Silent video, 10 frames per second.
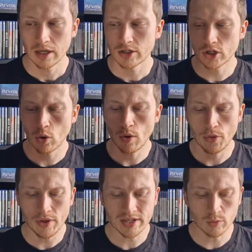So
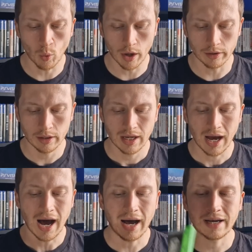this one,
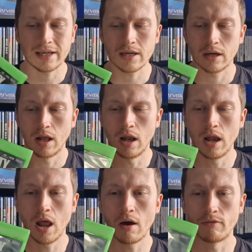I
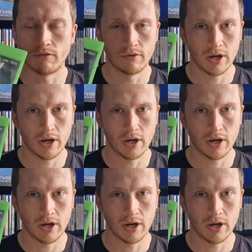love,